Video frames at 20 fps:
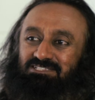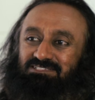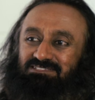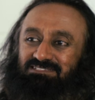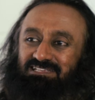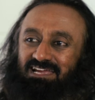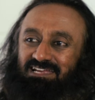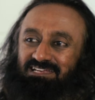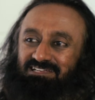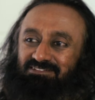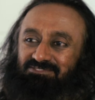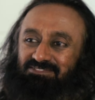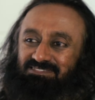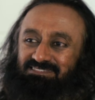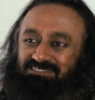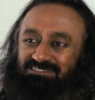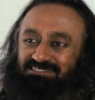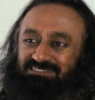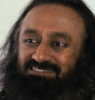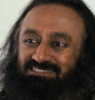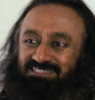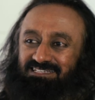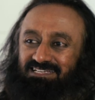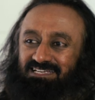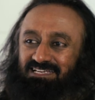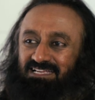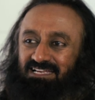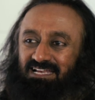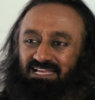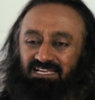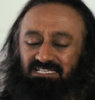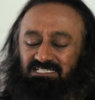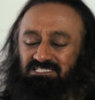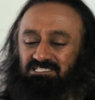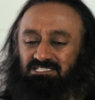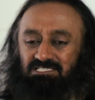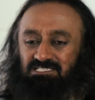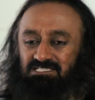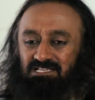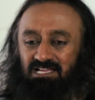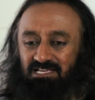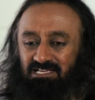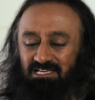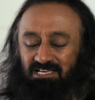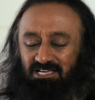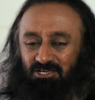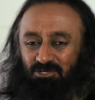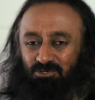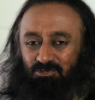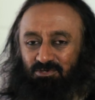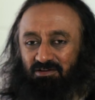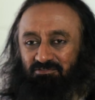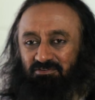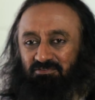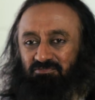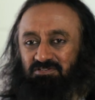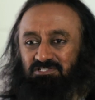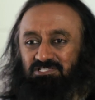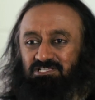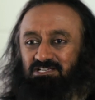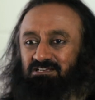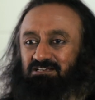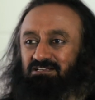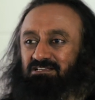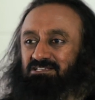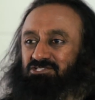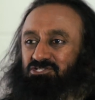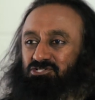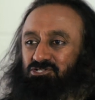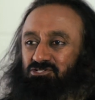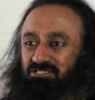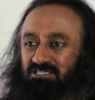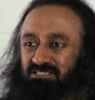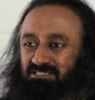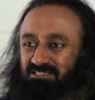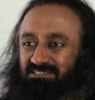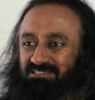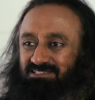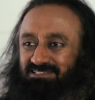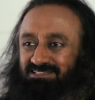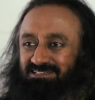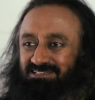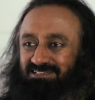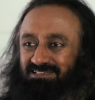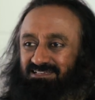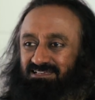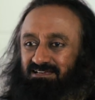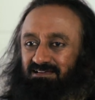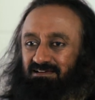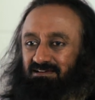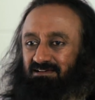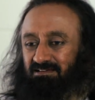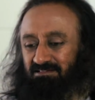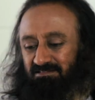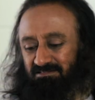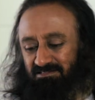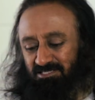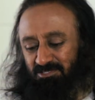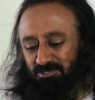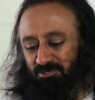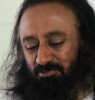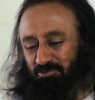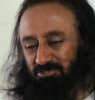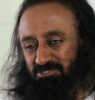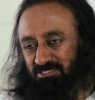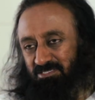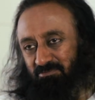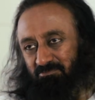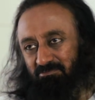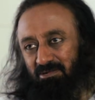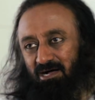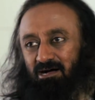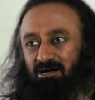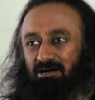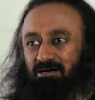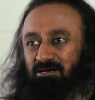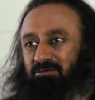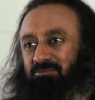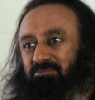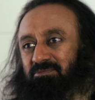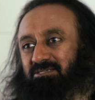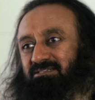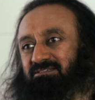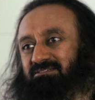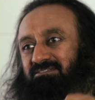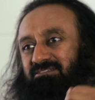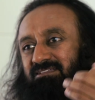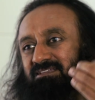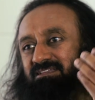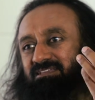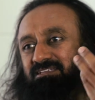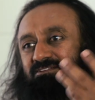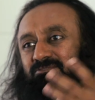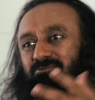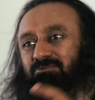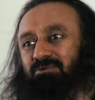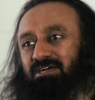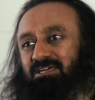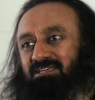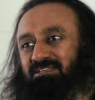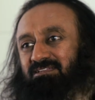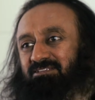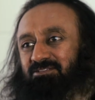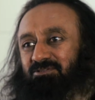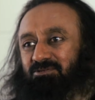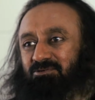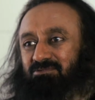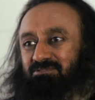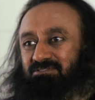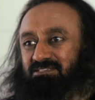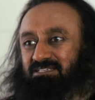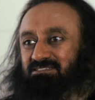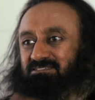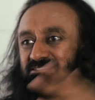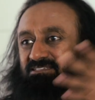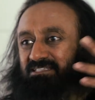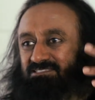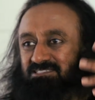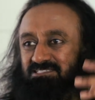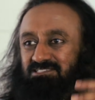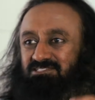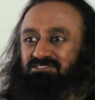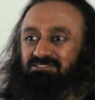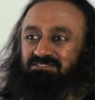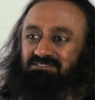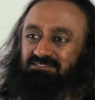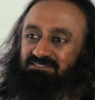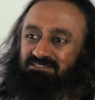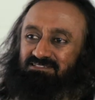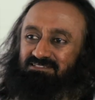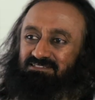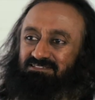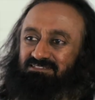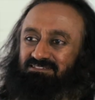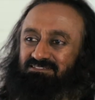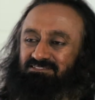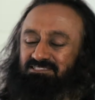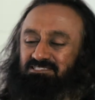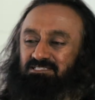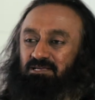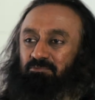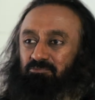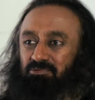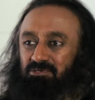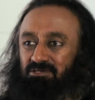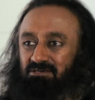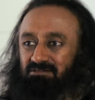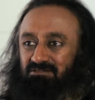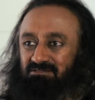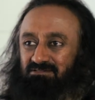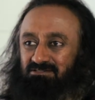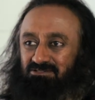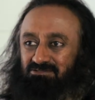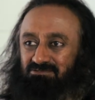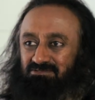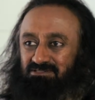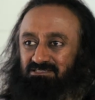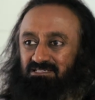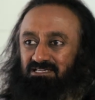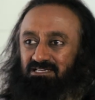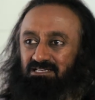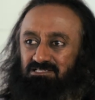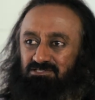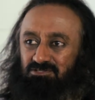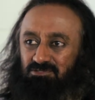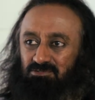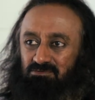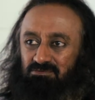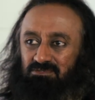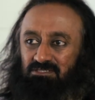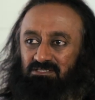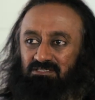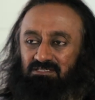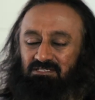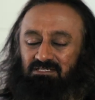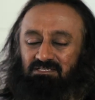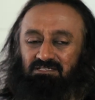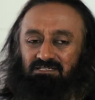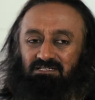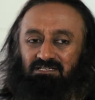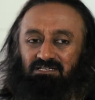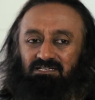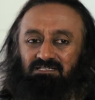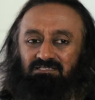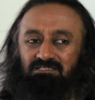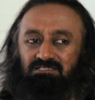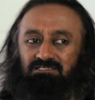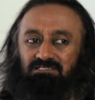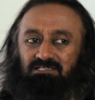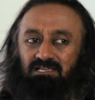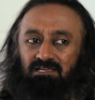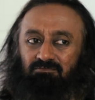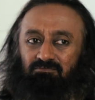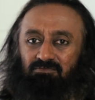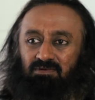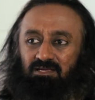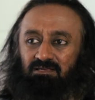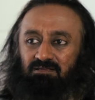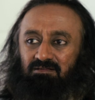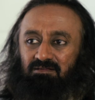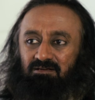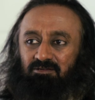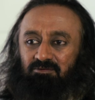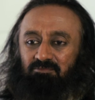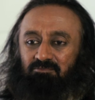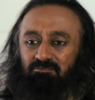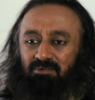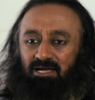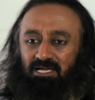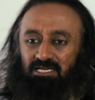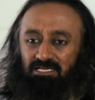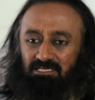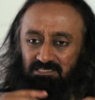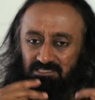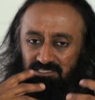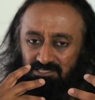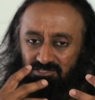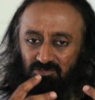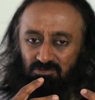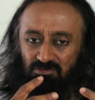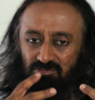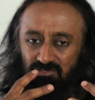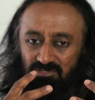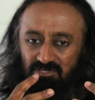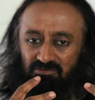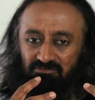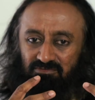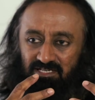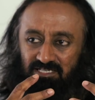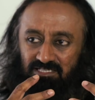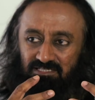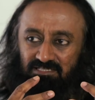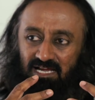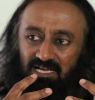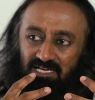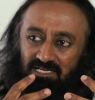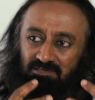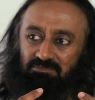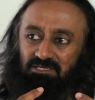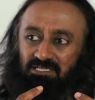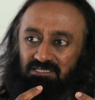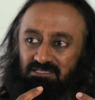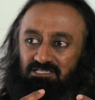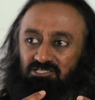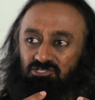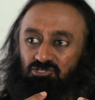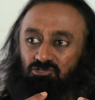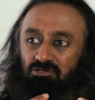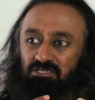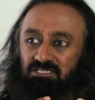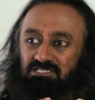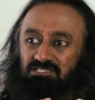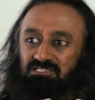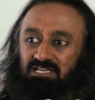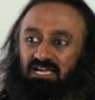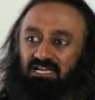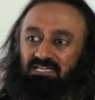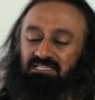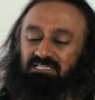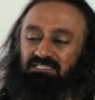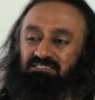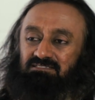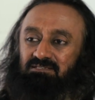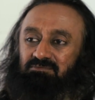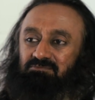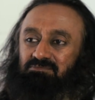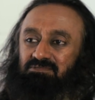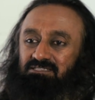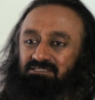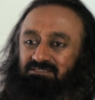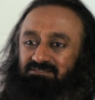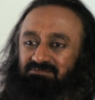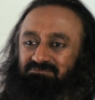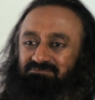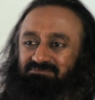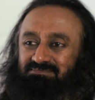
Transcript: inside of us. Mm-hmm. Just like you have a physical injury, mm-hmm. and then you put some balm and in a little while, they just disappear. It heals you. In the same way, our mind is also a very dynamic thing. It's not a static something.